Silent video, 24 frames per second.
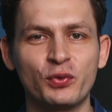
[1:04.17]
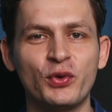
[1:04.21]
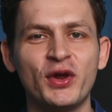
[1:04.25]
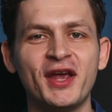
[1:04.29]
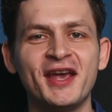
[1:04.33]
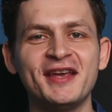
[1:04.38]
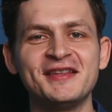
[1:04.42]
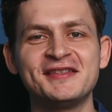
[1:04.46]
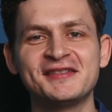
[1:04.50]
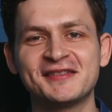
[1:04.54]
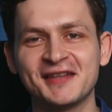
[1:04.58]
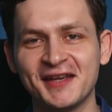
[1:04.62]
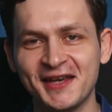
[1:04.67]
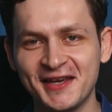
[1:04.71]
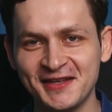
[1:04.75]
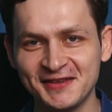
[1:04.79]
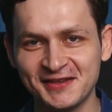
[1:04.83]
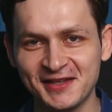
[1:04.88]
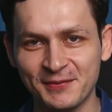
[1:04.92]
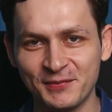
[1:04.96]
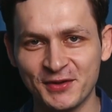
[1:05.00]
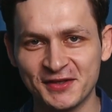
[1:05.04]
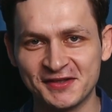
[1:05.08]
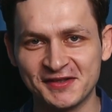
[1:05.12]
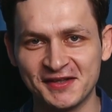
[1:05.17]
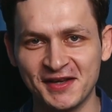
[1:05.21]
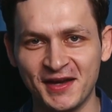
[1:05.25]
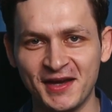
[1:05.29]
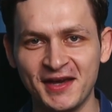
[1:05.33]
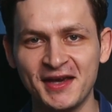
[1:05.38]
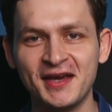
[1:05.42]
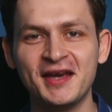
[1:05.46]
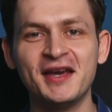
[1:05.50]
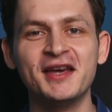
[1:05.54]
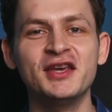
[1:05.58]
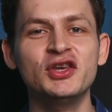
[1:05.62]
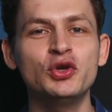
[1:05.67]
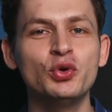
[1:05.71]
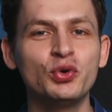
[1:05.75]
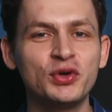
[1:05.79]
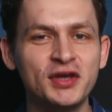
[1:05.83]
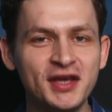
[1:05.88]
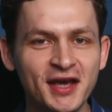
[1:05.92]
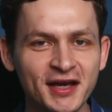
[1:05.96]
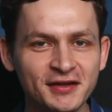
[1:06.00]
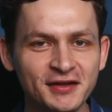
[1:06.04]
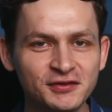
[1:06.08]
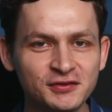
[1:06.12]
creates intimacy. You
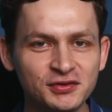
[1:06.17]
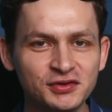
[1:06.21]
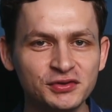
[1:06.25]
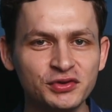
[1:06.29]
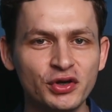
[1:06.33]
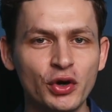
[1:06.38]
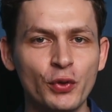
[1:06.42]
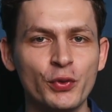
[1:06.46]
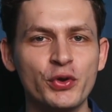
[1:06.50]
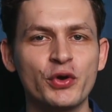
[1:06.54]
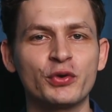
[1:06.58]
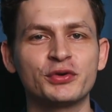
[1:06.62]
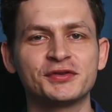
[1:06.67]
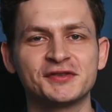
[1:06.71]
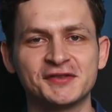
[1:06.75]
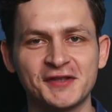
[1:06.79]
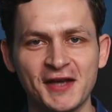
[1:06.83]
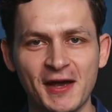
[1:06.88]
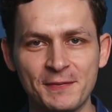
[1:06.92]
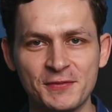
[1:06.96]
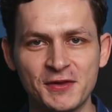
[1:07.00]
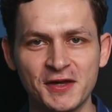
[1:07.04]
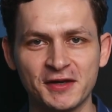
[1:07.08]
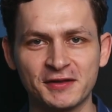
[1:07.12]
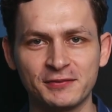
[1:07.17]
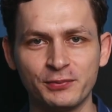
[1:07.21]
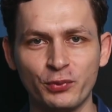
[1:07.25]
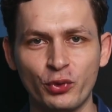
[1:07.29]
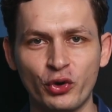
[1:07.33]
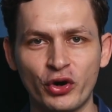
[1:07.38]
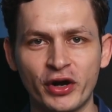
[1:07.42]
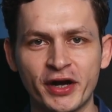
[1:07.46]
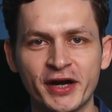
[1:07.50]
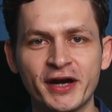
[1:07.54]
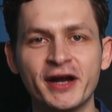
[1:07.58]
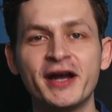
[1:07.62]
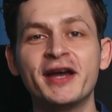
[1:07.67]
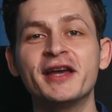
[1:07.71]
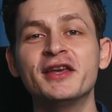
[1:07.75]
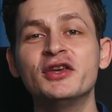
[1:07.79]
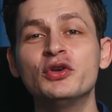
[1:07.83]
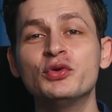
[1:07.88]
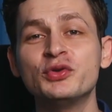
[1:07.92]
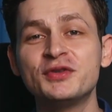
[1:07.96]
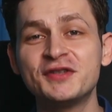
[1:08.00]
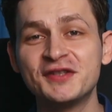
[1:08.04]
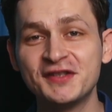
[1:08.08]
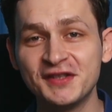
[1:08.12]
get to know your subject more,
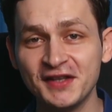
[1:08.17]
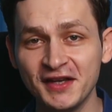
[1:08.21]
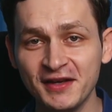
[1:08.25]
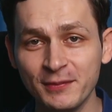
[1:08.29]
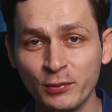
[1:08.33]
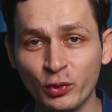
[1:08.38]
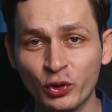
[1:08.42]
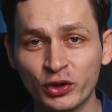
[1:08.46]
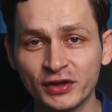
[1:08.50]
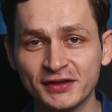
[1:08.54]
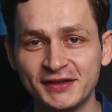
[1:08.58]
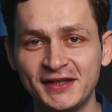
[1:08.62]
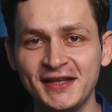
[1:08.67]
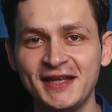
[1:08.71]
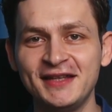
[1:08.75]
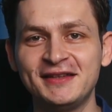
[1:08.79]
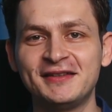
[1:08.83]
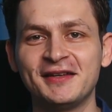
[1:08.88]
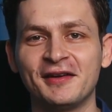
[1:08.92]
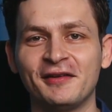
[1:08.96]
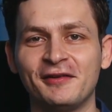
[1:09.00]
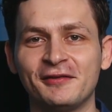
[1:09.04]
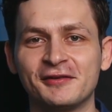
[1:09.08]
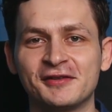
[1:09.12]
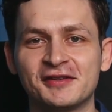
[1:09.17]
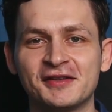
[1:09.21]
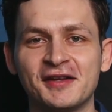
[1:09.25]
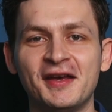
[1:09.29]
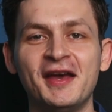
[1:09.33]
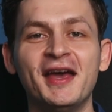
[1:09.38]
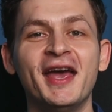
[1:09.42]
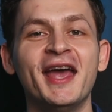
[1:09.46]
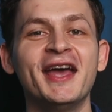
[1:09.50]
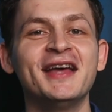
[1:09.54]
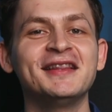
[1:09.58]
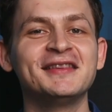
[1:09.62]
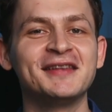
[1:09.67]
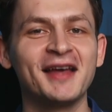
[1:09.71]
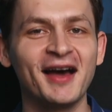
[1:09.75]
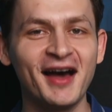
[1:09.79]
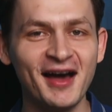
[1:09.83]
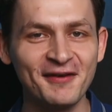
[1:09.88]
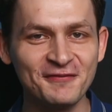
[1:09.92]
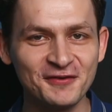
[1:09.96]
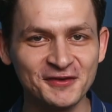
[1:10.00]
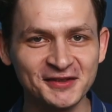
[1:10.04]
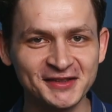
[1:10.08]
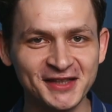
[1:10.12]
you see more details, and
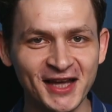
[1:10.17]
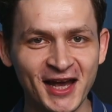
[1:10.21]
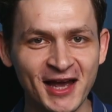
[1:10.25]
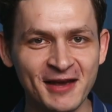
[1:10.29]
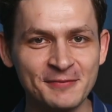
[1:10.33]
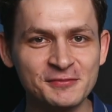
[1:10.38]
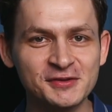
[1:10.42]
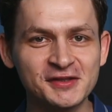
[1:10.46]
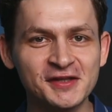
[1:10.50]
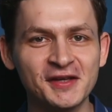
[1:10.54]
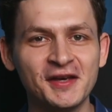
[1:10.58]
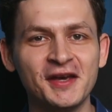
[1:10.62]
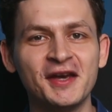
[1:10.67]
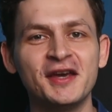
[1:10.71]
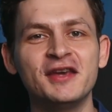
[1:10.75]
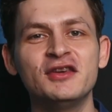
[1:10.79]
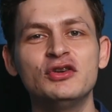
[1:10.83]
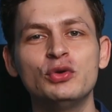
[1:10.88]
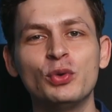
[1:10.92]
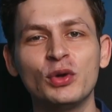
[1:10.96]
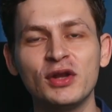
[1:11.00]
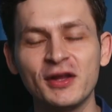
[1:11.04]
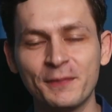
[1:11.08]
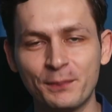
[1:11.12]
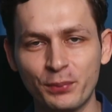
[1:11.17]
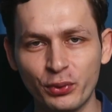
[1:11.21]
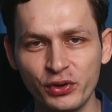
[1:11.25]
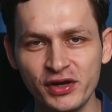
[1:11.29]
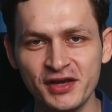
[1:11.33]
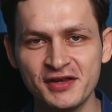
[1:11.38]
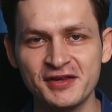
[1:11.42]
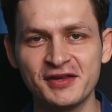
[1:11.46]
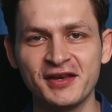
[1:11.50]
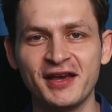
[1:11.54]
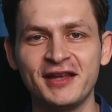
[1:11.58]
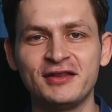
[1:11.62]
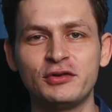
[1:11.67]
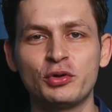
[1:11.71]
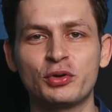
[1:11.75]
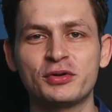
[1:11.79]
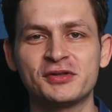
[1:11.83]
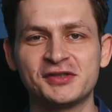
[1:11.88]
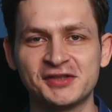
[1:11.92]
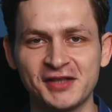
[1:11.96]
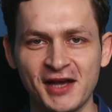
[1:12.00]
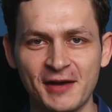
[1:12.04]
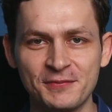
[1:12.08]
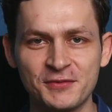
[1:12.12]
oftentimes you will appreciate your
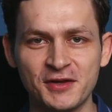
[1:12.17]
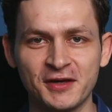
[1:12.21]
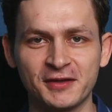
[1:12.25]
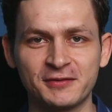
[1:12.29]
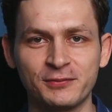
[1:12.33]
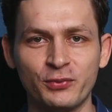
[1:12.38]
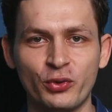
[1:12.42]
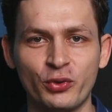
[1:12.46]
subject